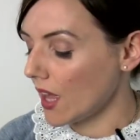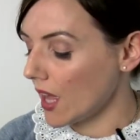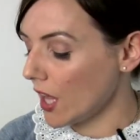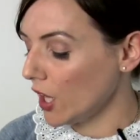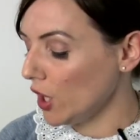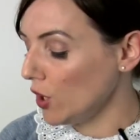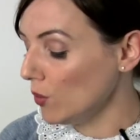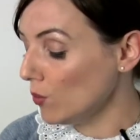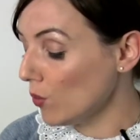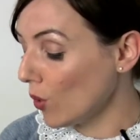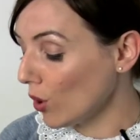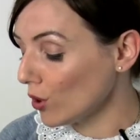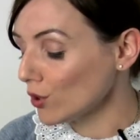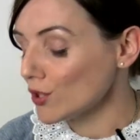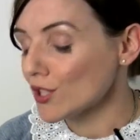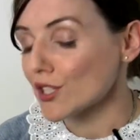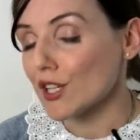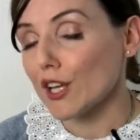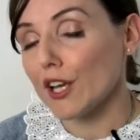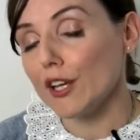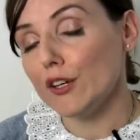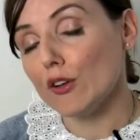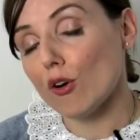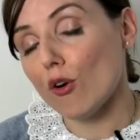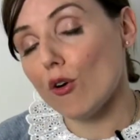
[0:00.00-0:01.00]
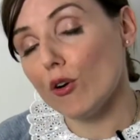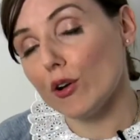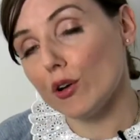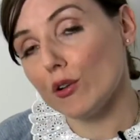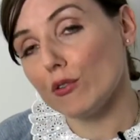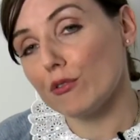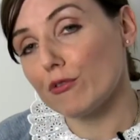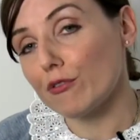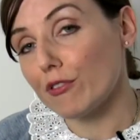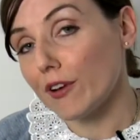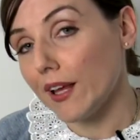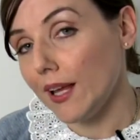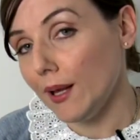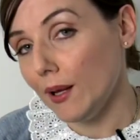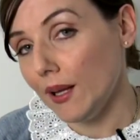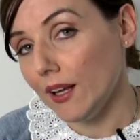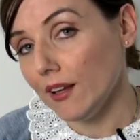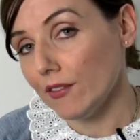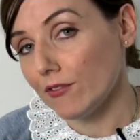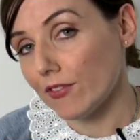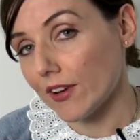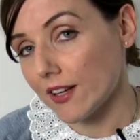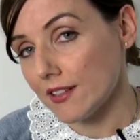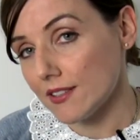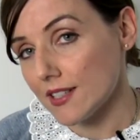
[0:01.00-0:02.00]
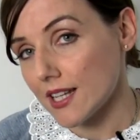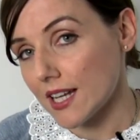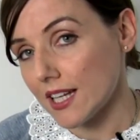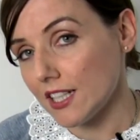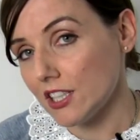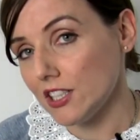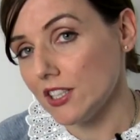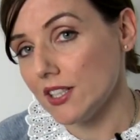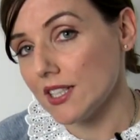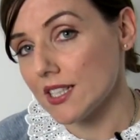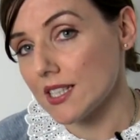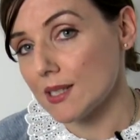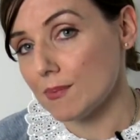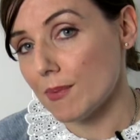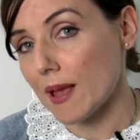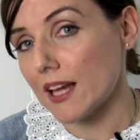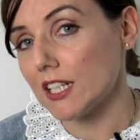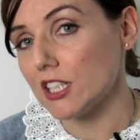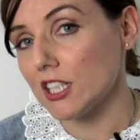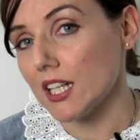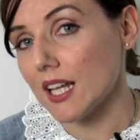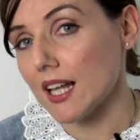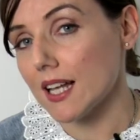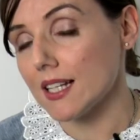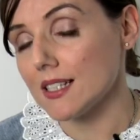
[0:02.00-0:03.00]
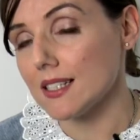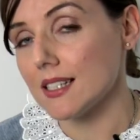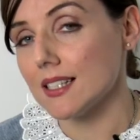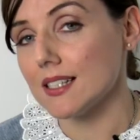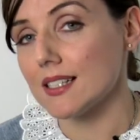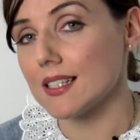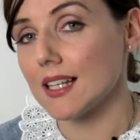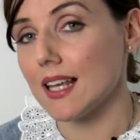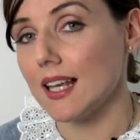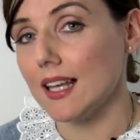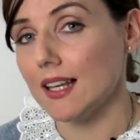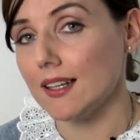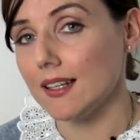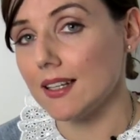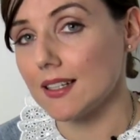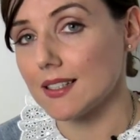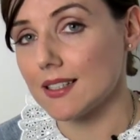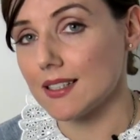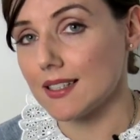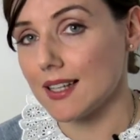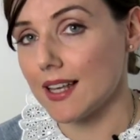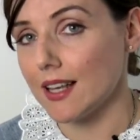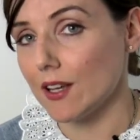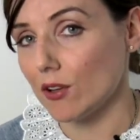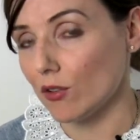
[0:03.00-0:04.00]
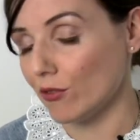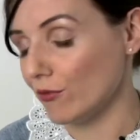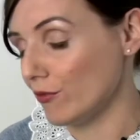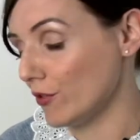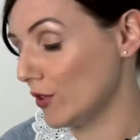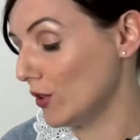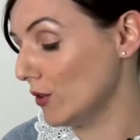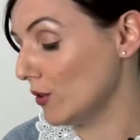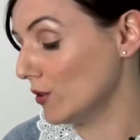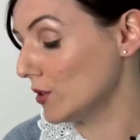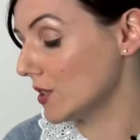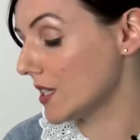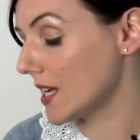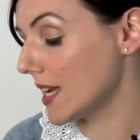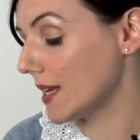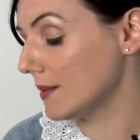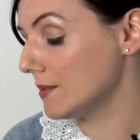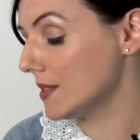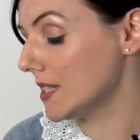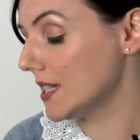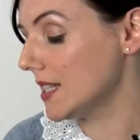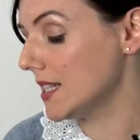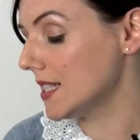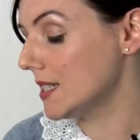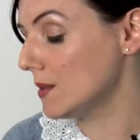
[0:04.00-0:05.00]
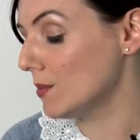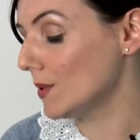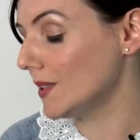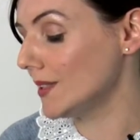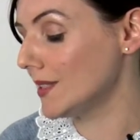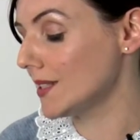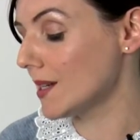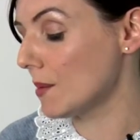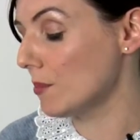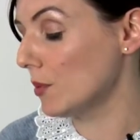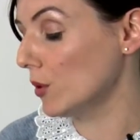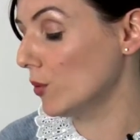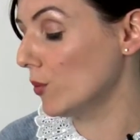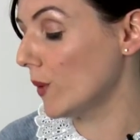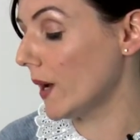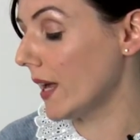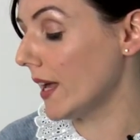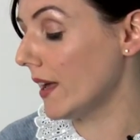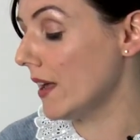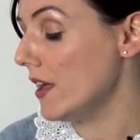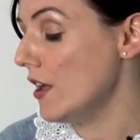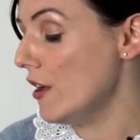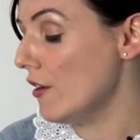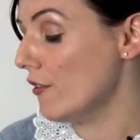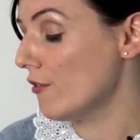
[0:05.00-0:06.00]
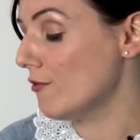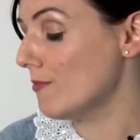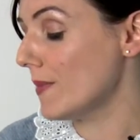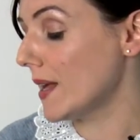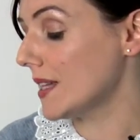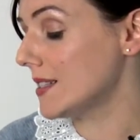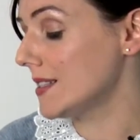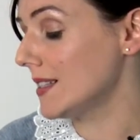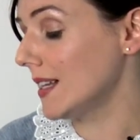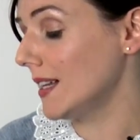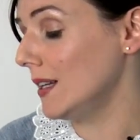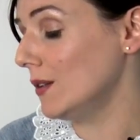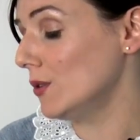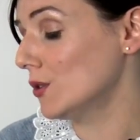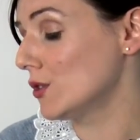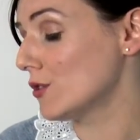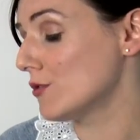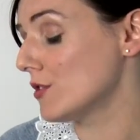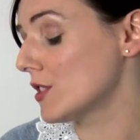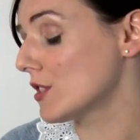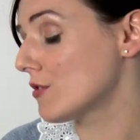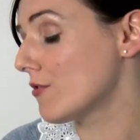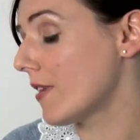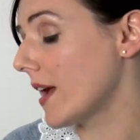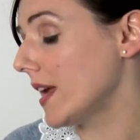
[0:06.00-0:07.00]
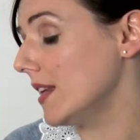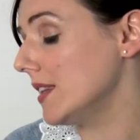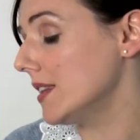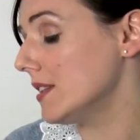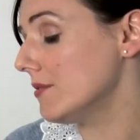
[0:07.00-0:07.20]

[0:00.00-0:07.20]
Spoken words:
You want an oil-free foundation that specialises in staying on for a long time. So this one, Double Wear from Estee Lauder, is great.